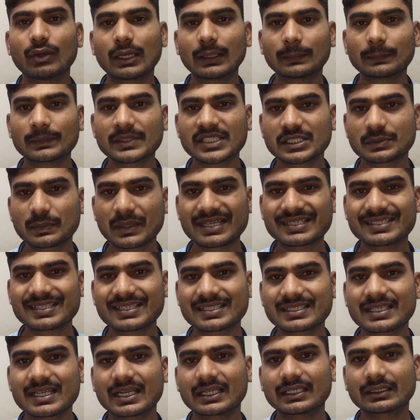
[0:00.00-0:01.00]
If one
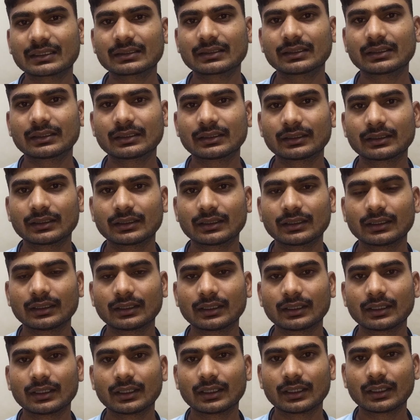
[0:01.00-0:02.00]
species get
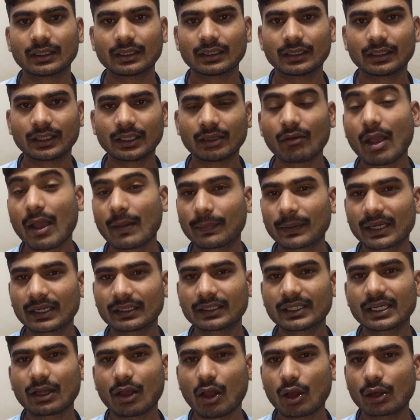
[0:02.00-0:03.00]

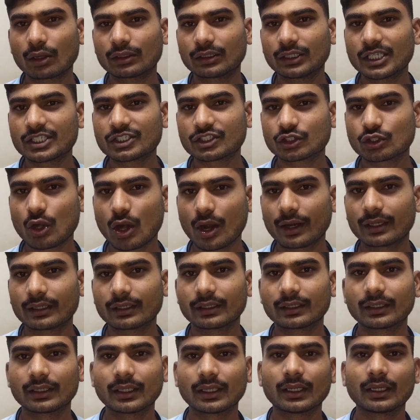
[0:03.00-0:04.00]
evaporated or
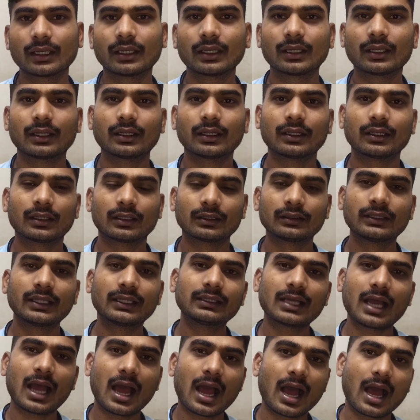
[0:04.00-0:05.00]
destroyed,
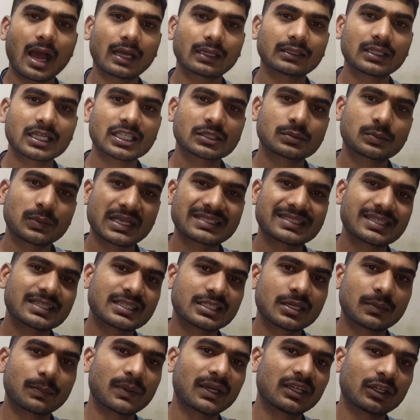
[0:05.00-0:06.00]
then the other
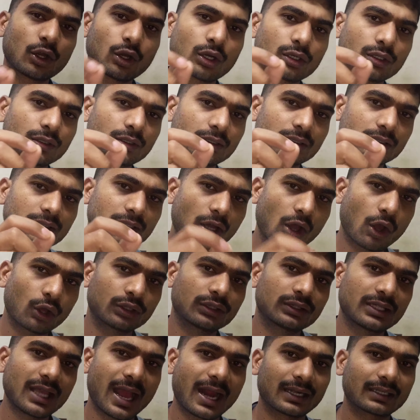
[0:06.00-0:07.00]
species depend on,
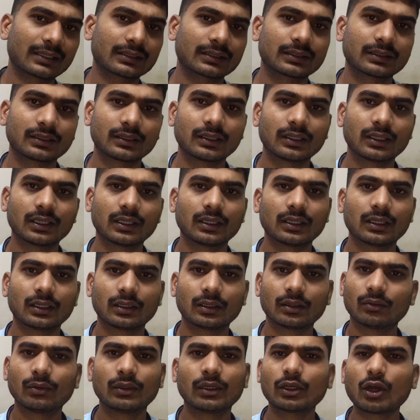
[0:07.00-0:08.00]
on that
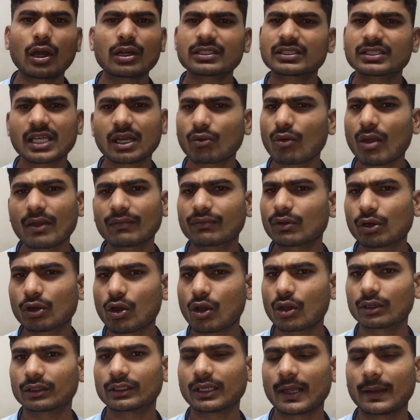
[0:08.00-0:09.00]
will not
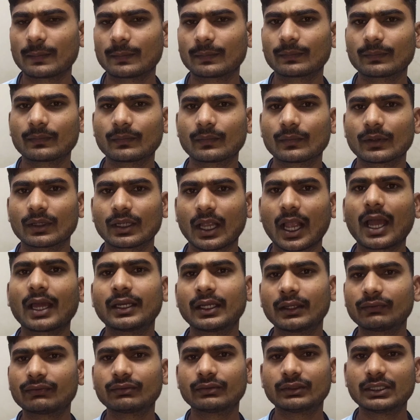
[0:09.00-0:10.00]
survive for a long time.
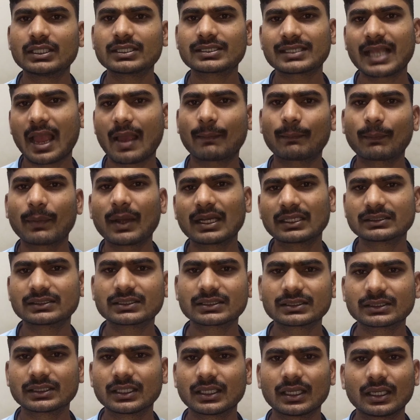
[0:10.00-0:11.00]
And if this
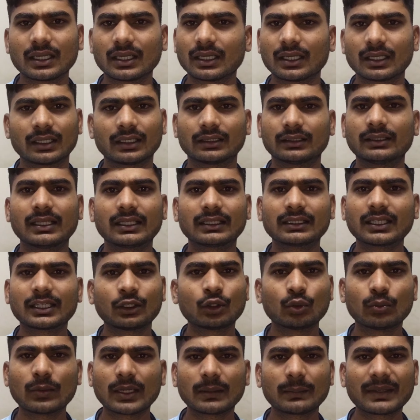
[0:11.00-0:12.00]
happens,
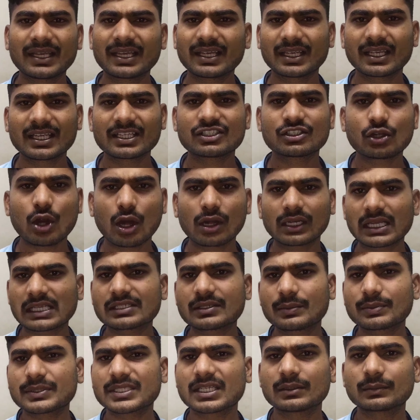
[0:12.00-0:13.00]
then the human being is
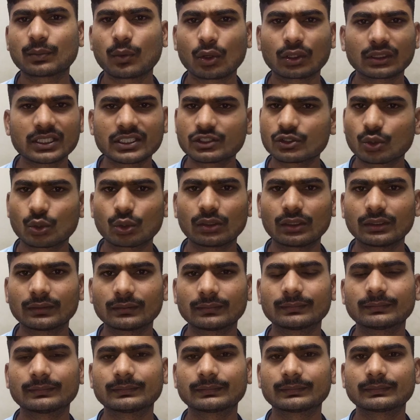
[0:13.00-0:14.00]
not exception for
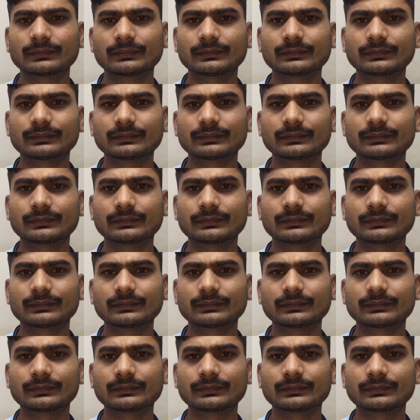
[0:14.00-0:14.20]
this rule.